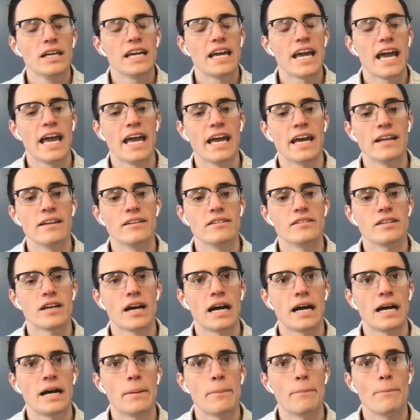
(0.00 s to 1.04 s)
And
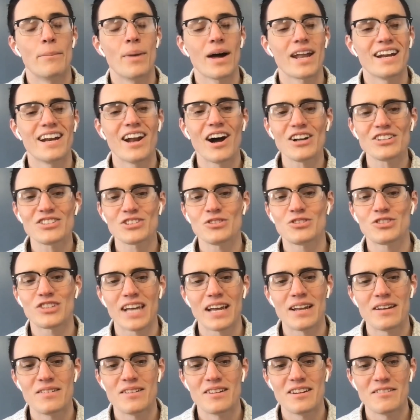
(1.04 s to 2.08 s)
but it also
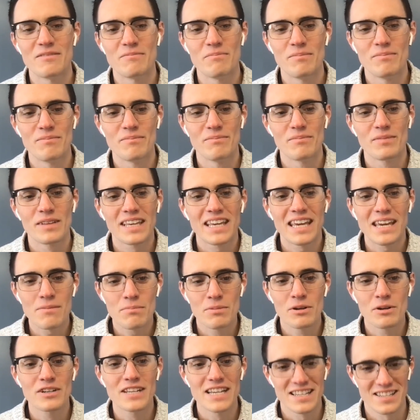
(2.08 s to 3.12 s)
said, keep
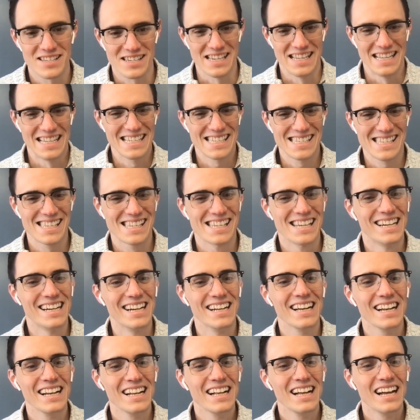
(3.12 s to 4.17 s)
your distance
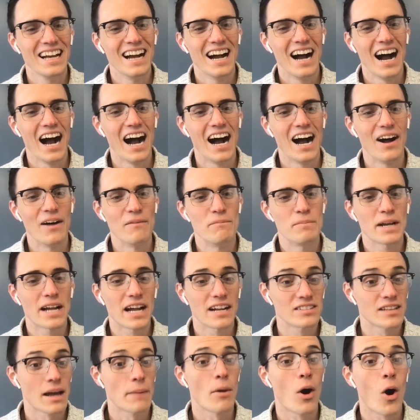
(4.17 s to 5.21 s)

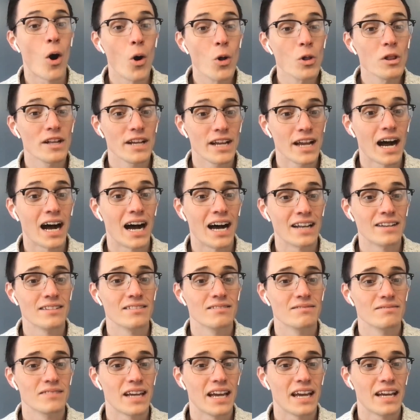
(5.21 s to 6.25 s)
because I'm a holy God,
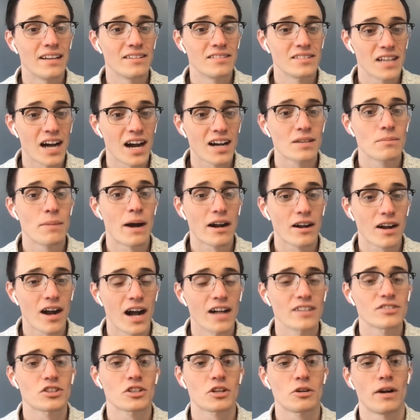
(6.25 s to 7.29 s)
and talked about
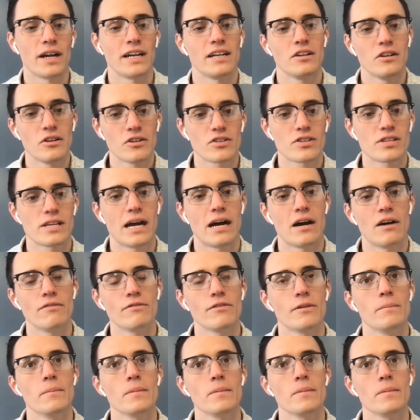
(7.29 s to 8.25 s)
consecrating yourself.